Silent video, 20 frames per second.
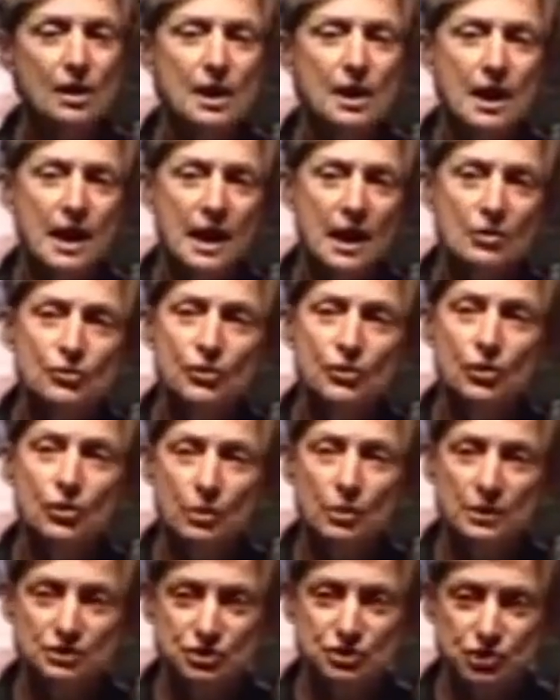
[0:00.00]
how the
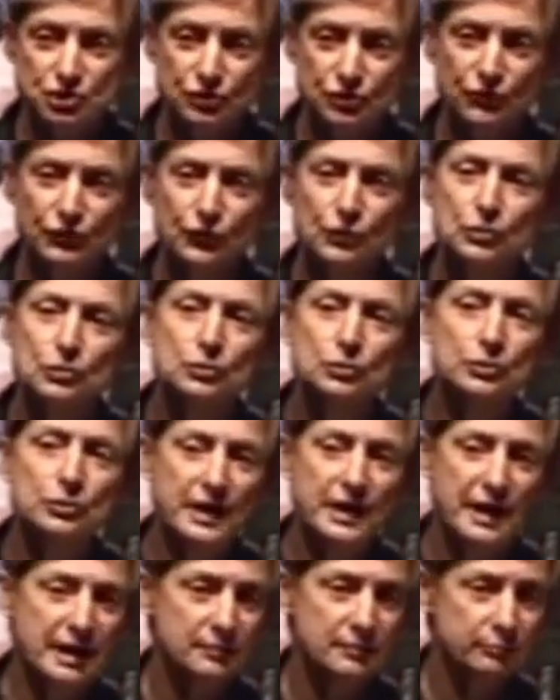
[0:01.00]
question of who
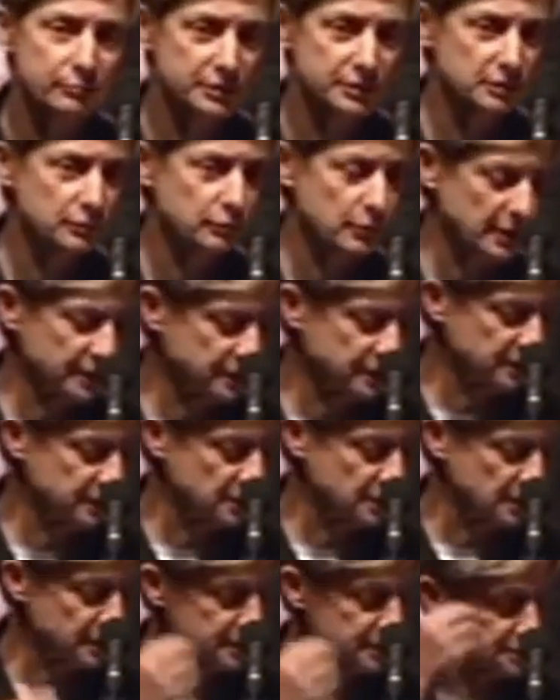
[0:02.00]
can be
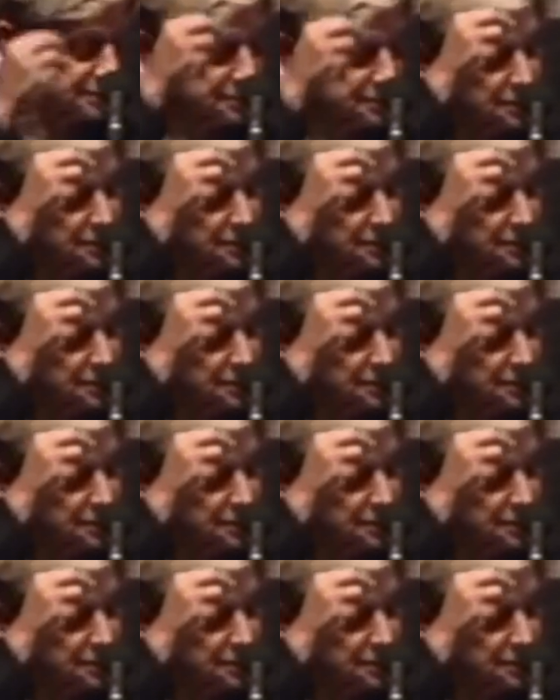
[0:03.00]
recognized